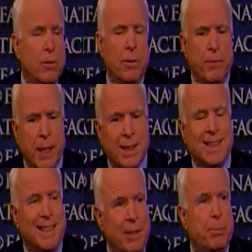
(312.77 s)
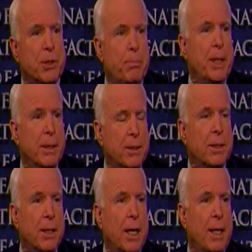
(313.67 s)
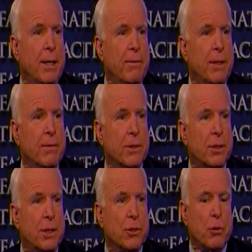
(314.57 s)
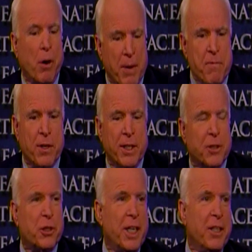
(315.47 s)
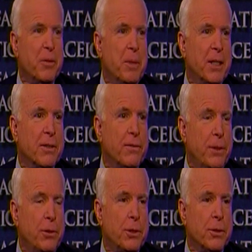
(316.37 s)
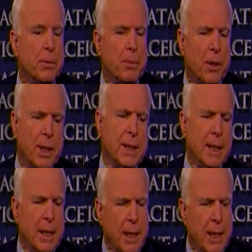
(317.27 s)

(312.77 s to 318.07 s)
We've got the deepest bench that I have ever seen. So I'm very excited about the future of the party.